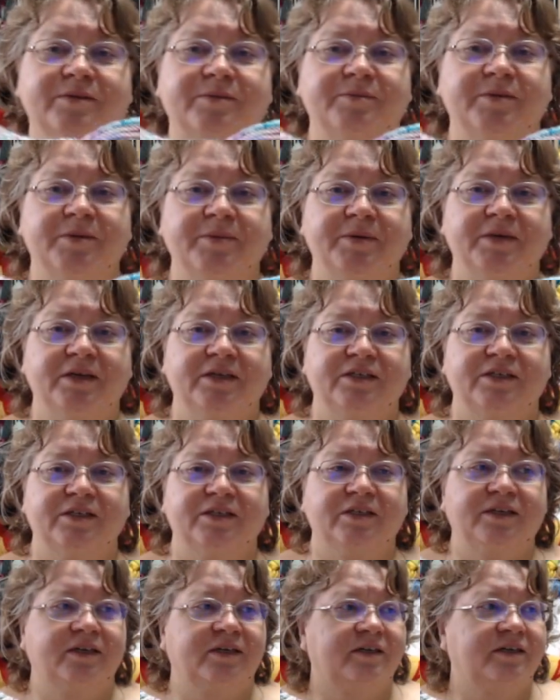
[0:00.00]
maybe I
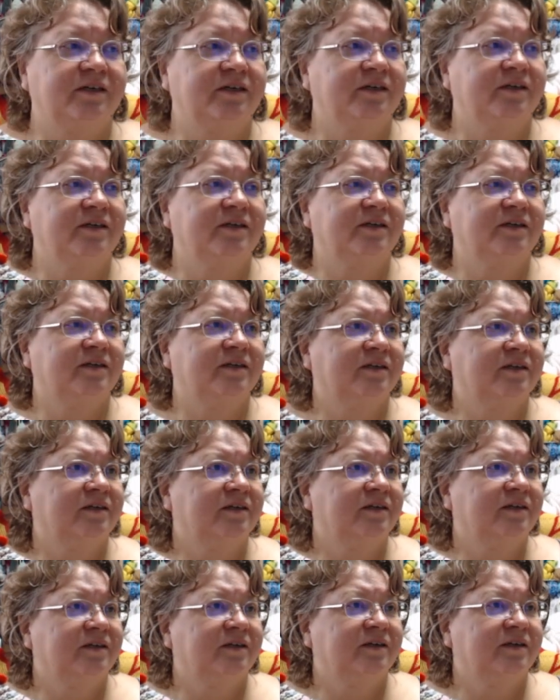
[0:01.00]
should
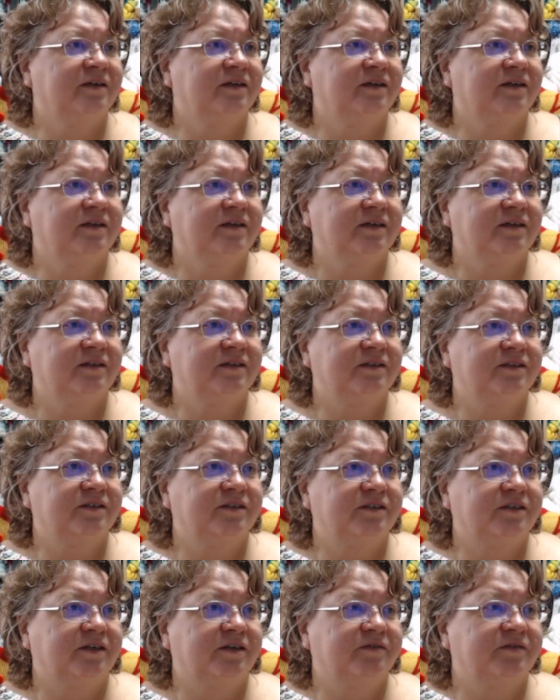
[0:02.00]

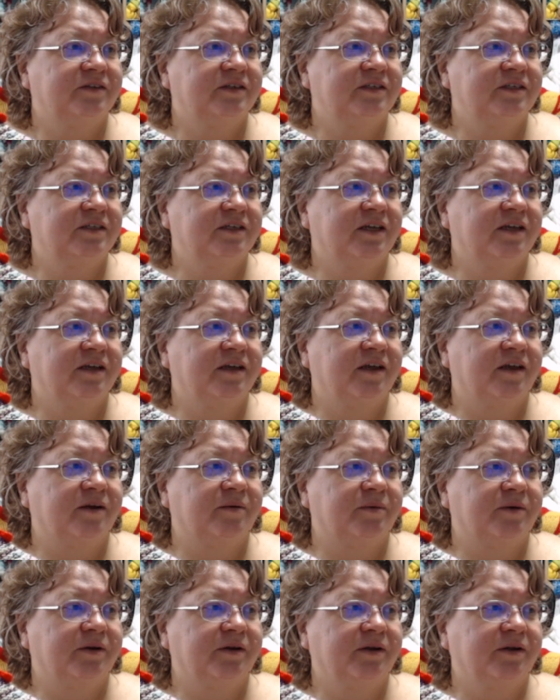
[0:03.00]
turn off the chicken
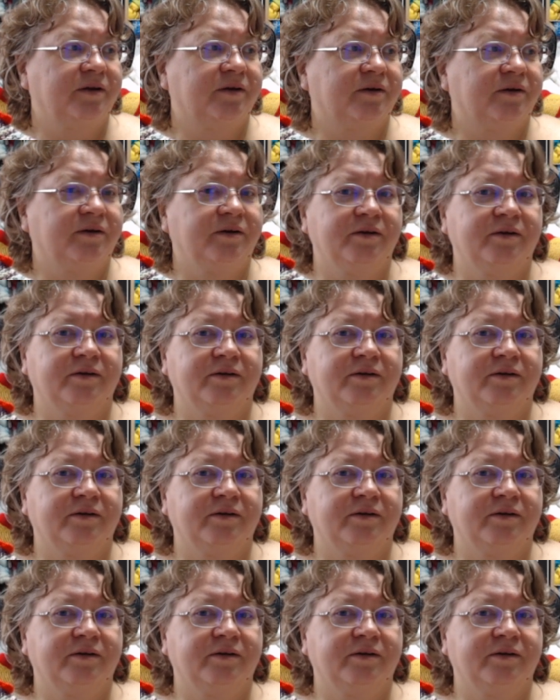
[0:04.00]
camera here.